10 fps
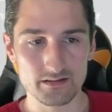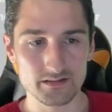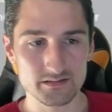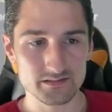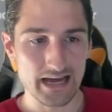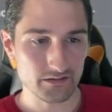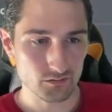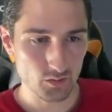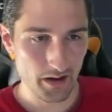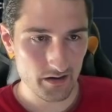Stats
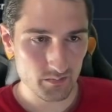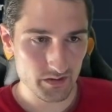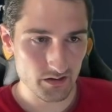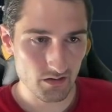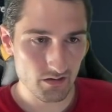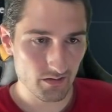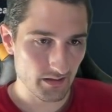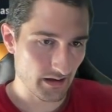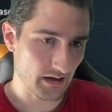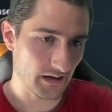don't matter to me at all.
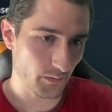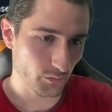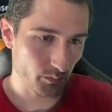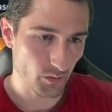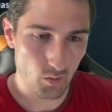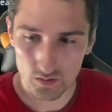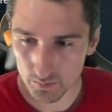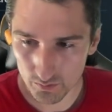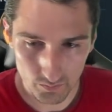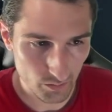Those were
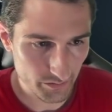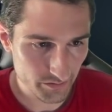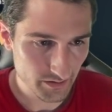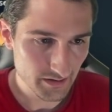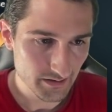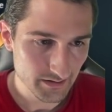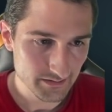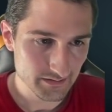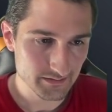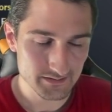horrible rolls.
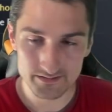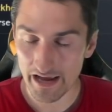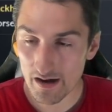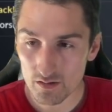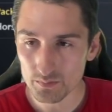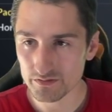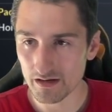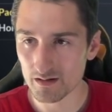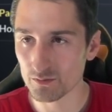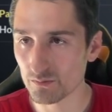Terrible
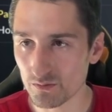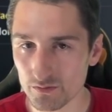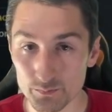rolls.